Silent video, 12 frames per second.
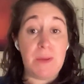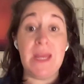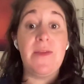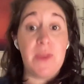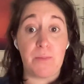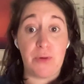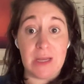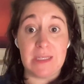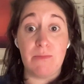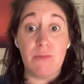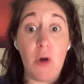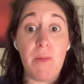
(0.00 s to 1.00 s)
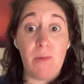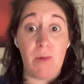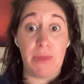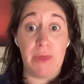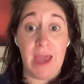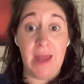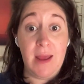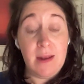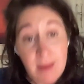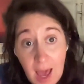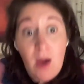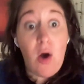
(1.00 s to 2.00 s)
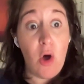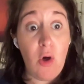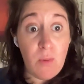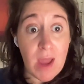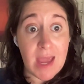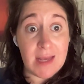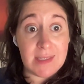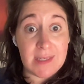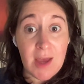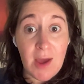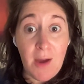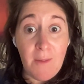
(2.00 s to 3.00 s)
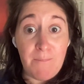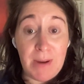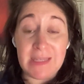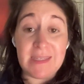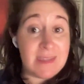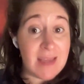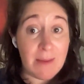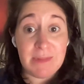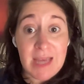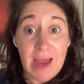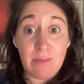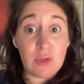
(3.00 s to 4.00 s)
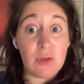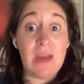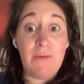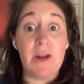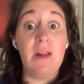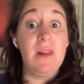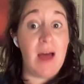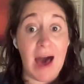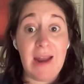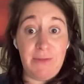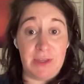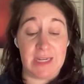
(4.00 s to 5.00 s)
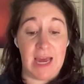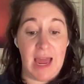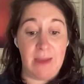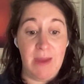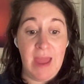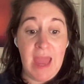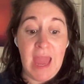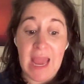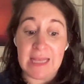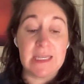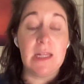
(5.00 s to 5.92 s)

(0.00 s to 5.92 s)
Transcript: be in the present moment with it, not always, but sometimes or even a lot of the time, it's a